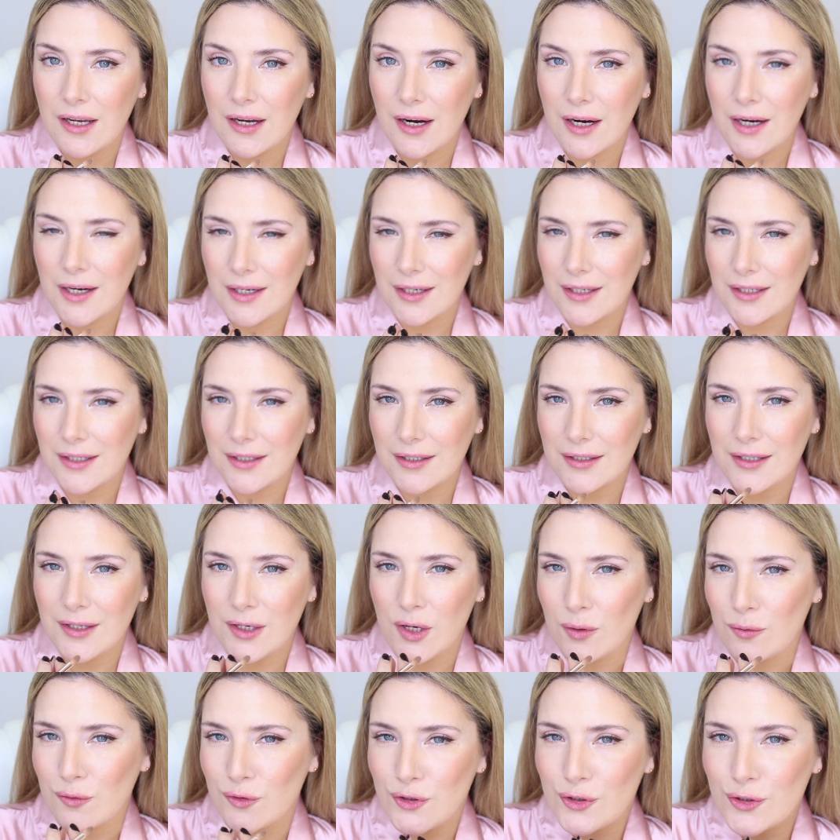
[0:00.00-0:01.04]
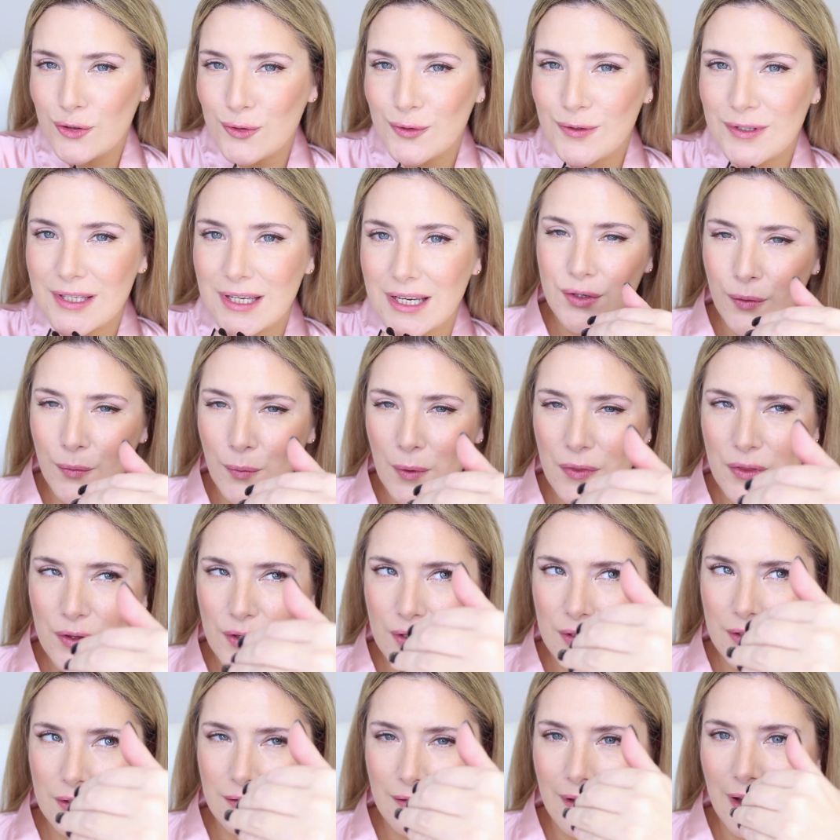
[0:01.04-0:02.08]
are, you know, juicy. So when
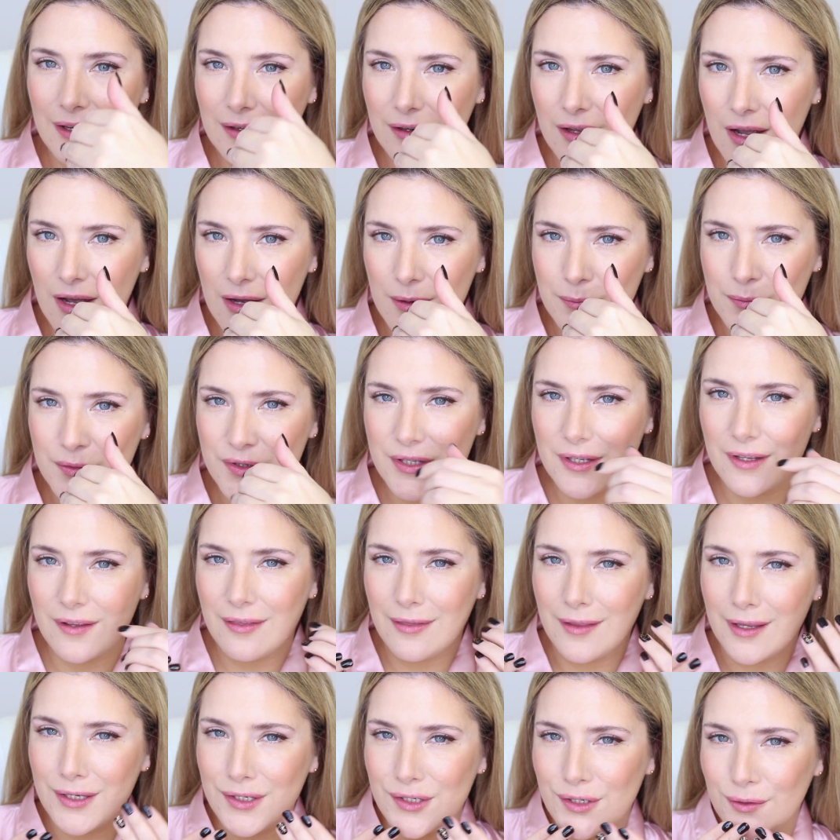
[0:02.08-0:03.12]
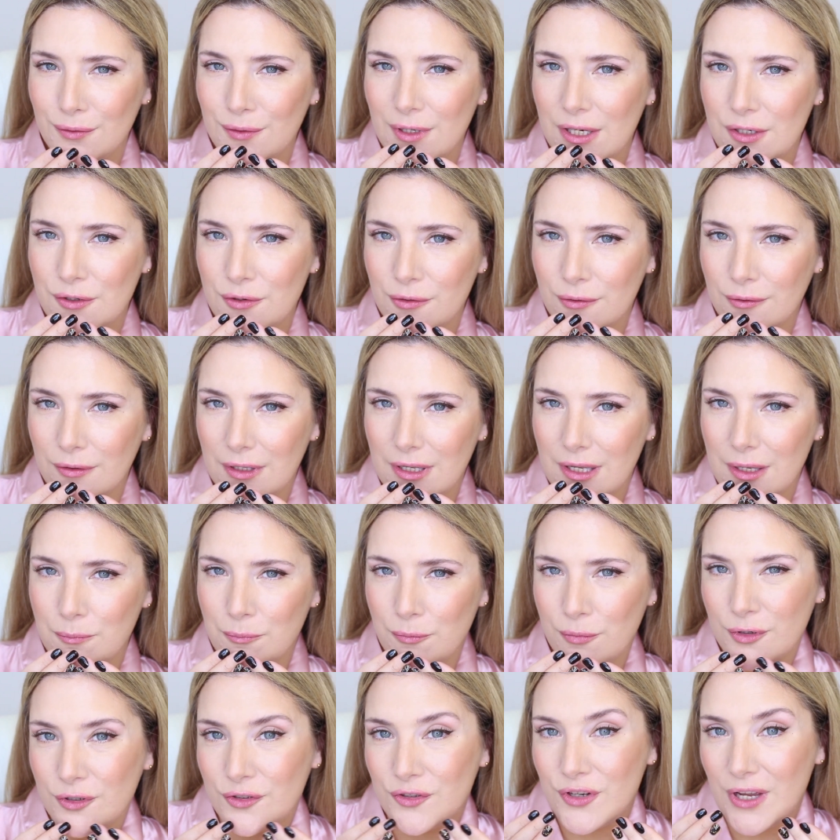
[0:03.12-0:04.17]
the light comes, they do naturally
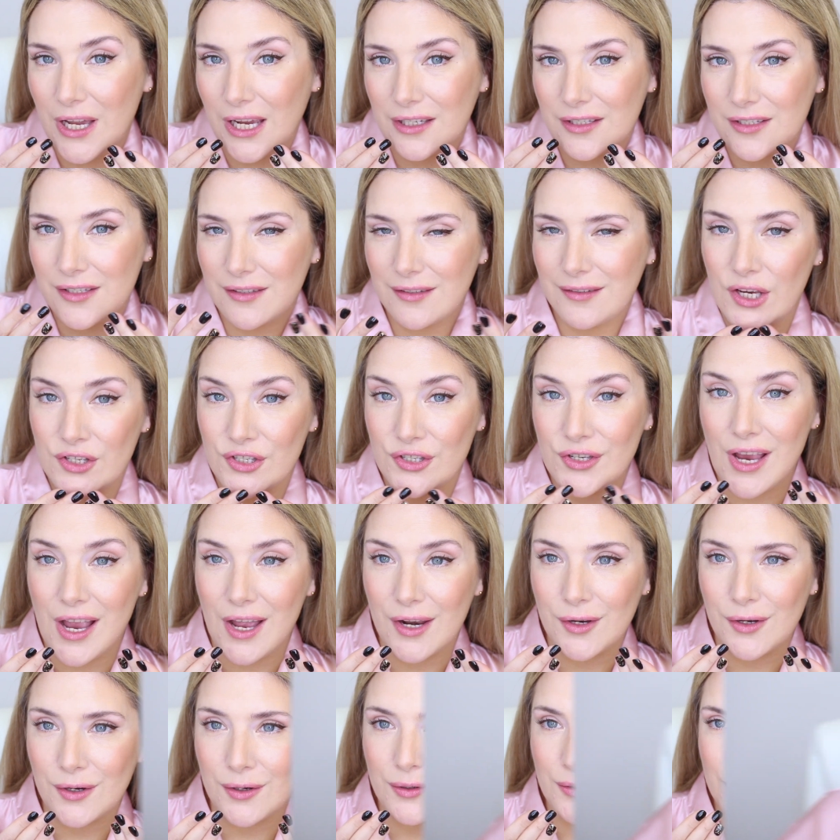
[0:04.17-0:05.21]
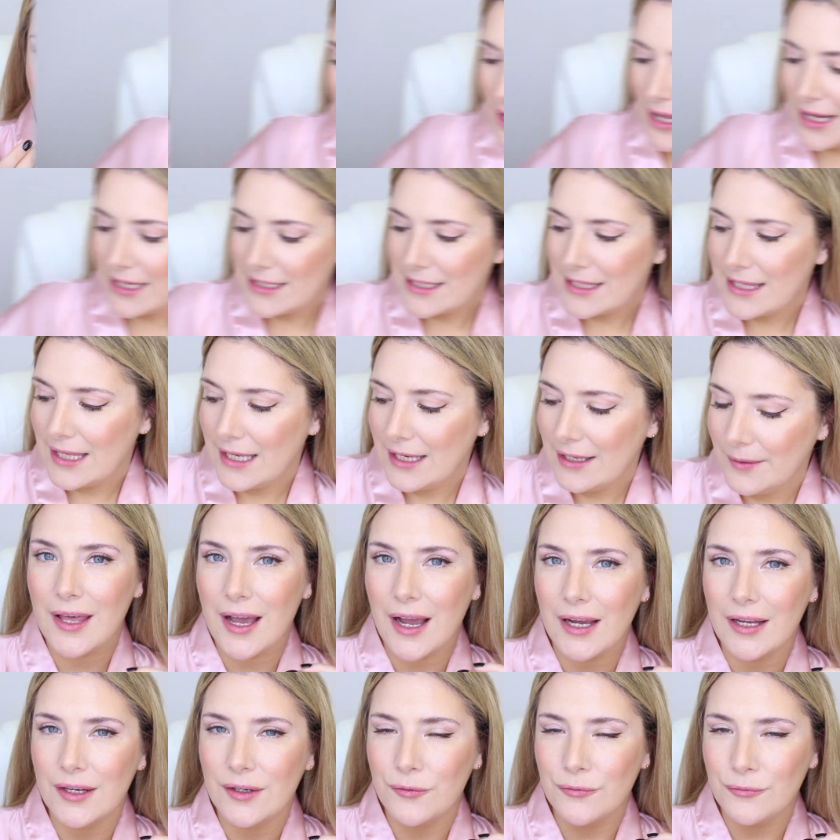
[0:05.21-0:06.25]
project a shadow. The next thing
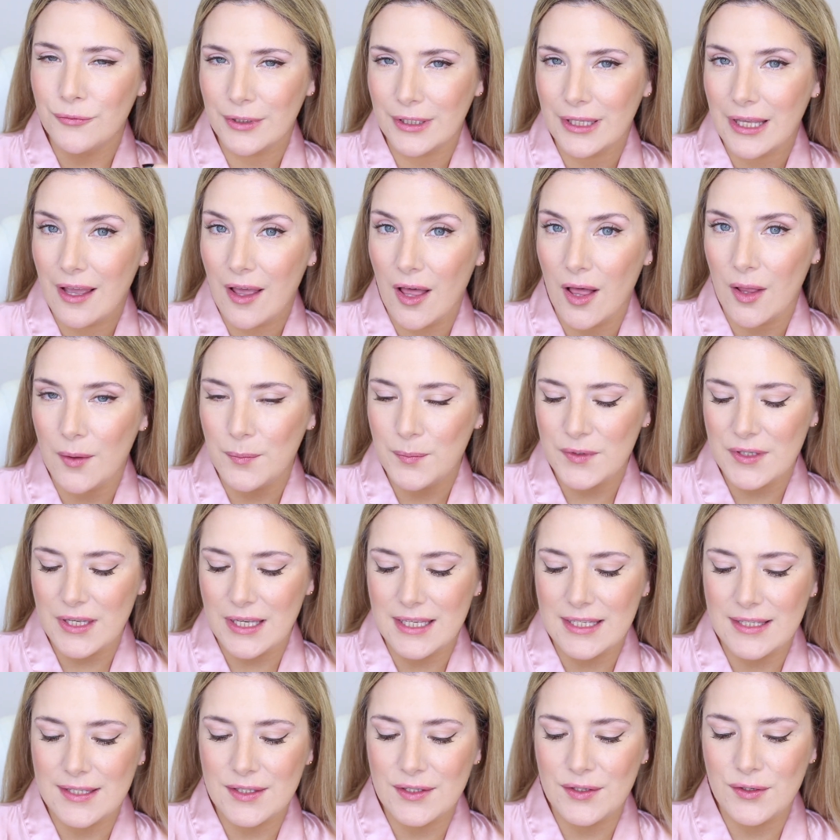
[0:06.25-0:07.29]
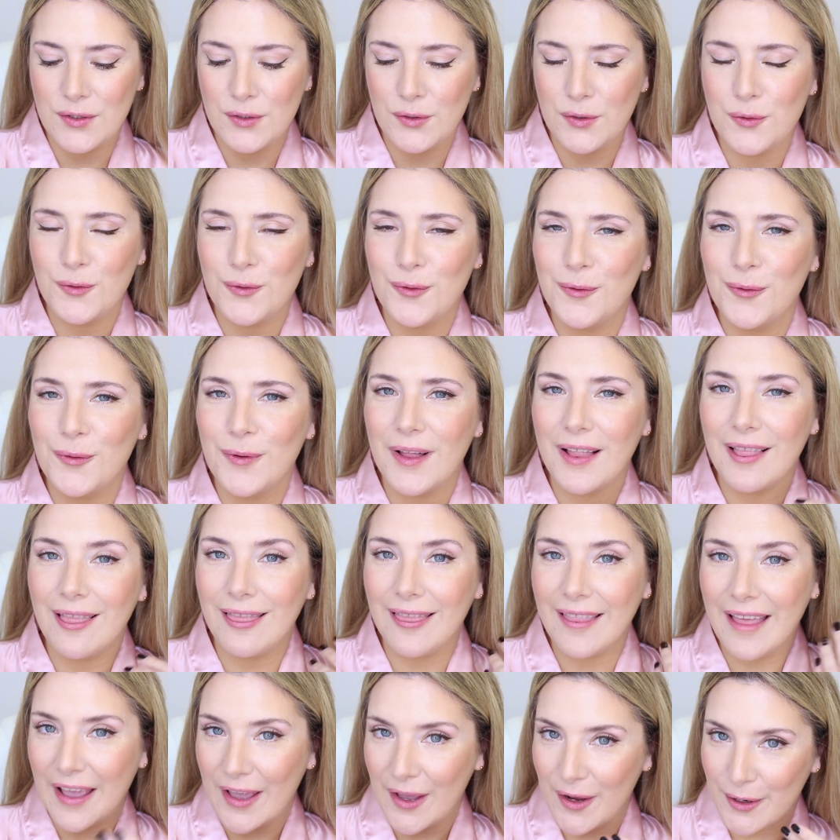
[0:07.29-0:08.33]
that really helps is to
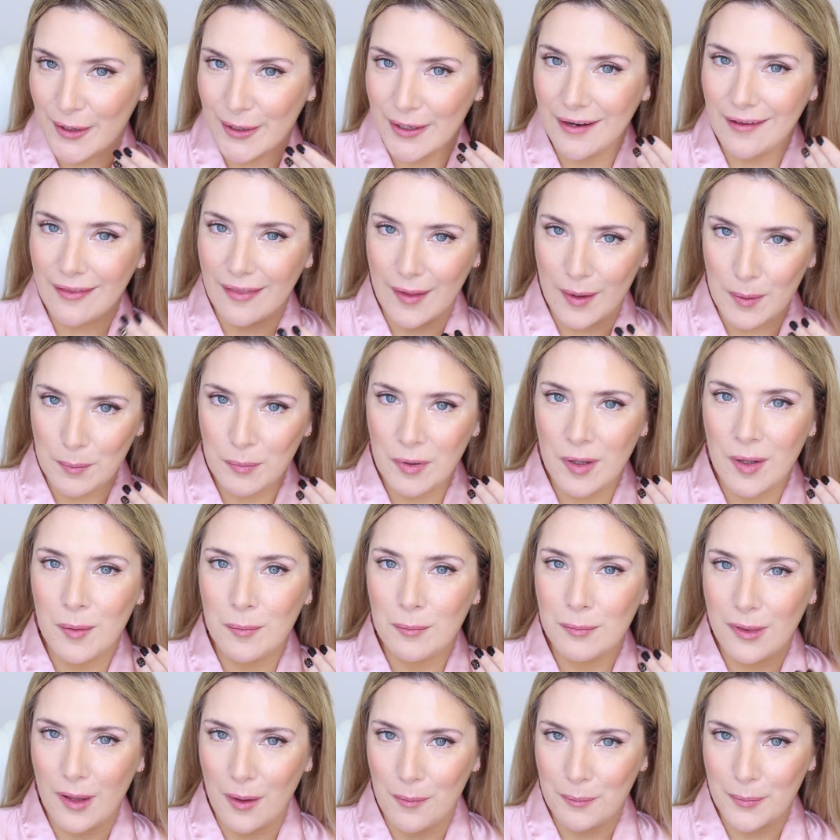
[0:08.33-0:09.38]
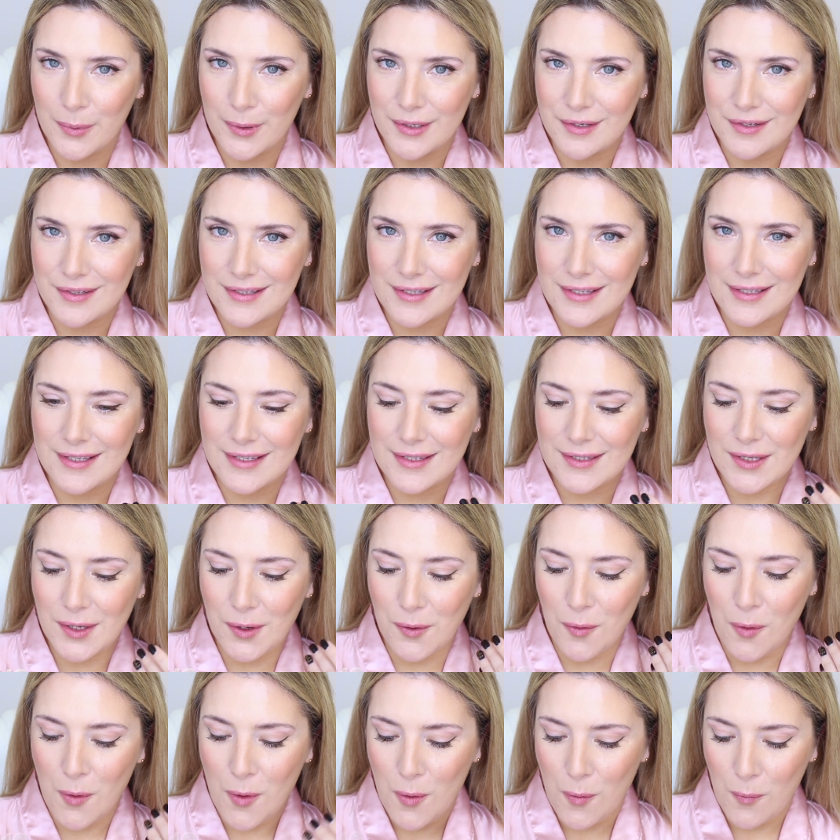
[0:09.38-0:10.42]
layer lip plumpers.
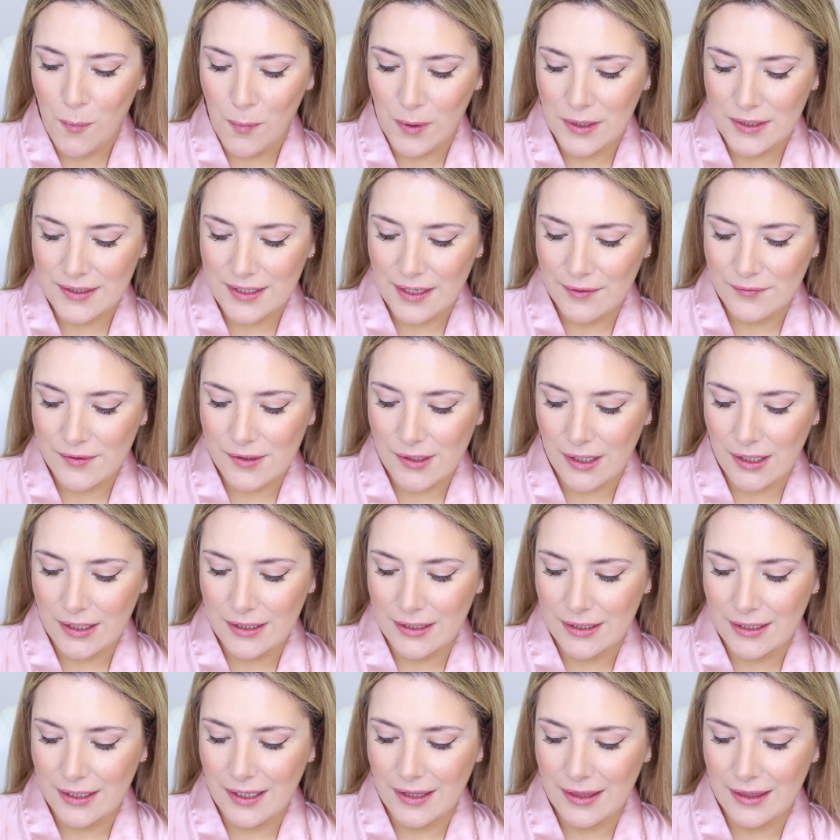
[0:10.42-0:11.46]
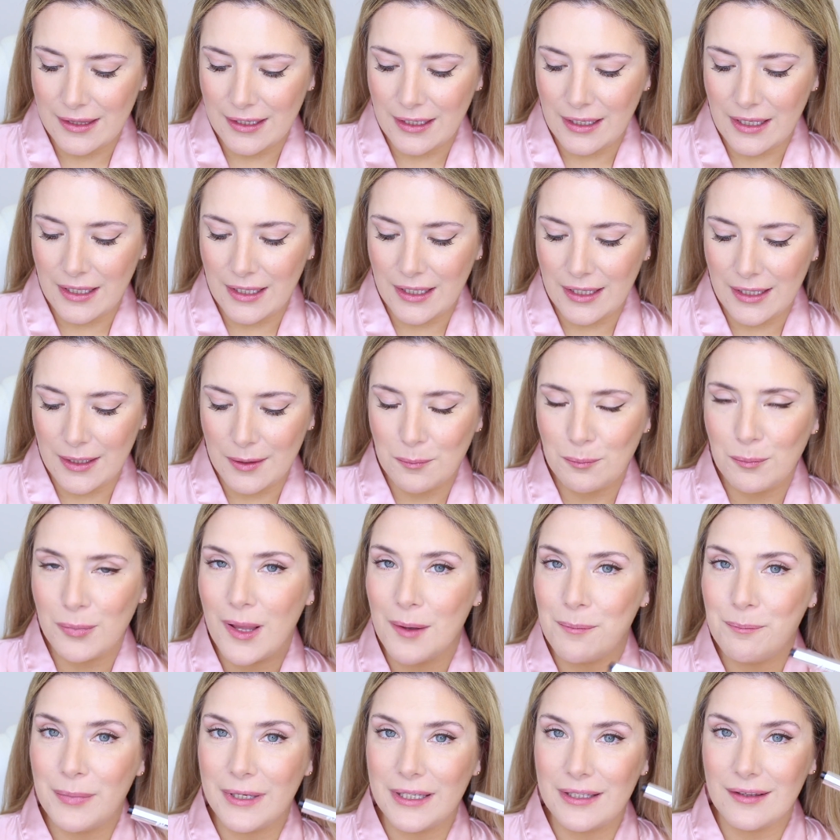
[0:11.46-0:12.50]
So once I've done the
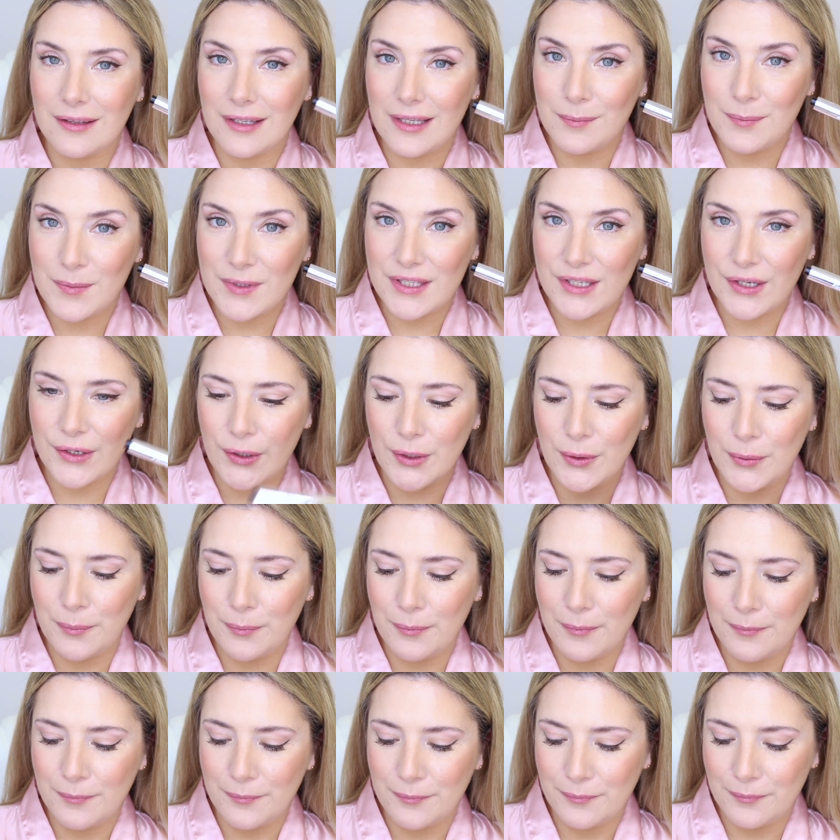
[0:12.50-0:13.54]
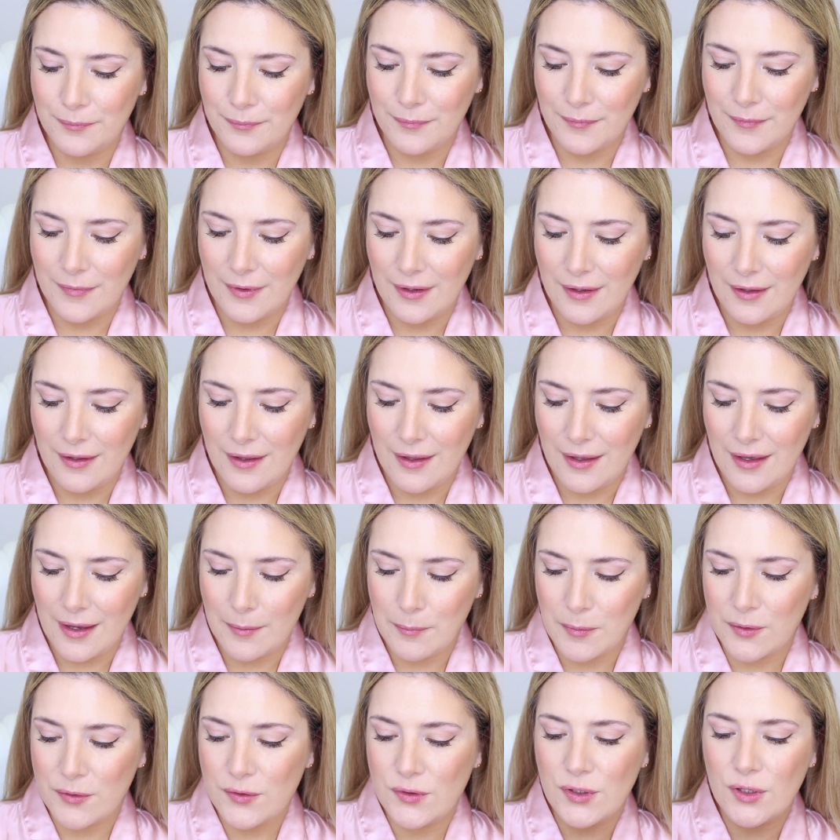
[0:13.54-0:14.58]
Plump It lip serum,
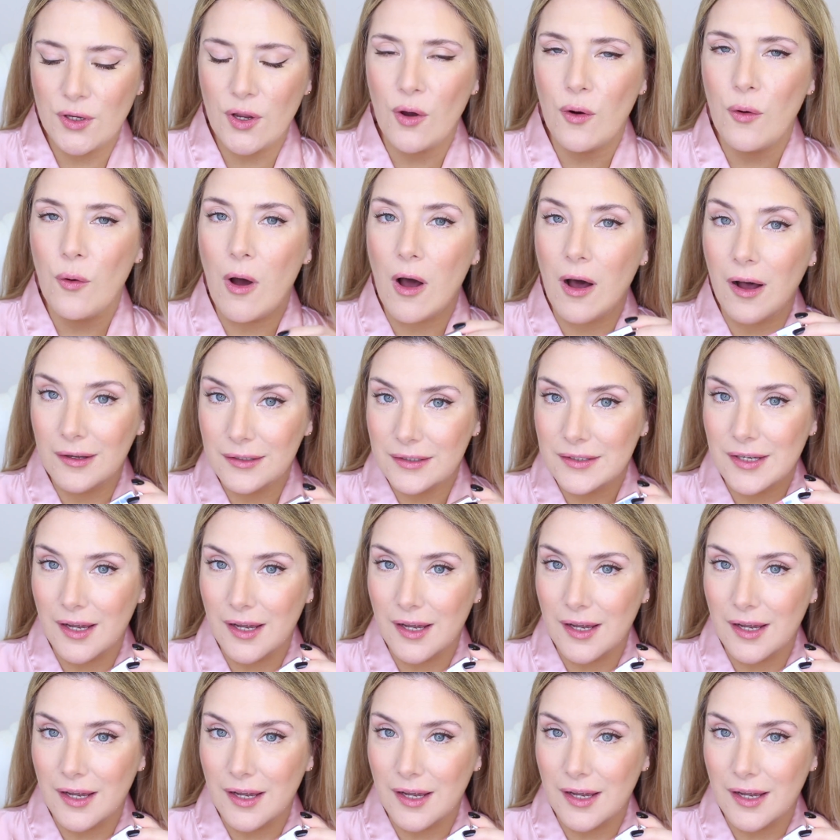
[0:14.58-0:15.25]
I'm going to go on